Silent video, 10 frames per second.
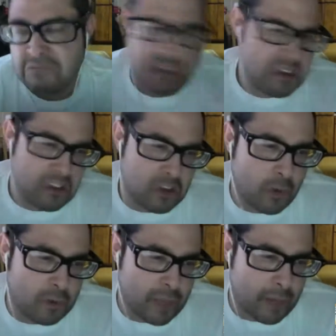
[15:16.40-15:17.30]
you
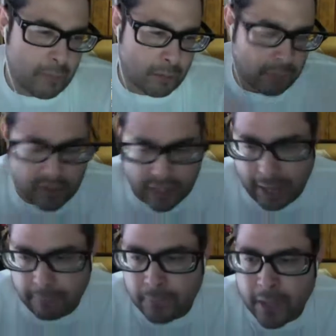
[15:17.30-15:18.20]
wouldn't be able to play the
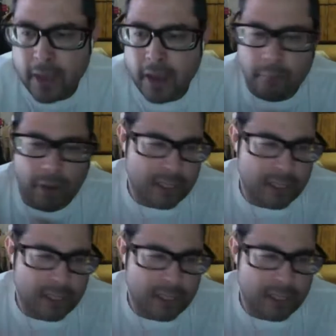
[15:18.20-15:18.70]
game. But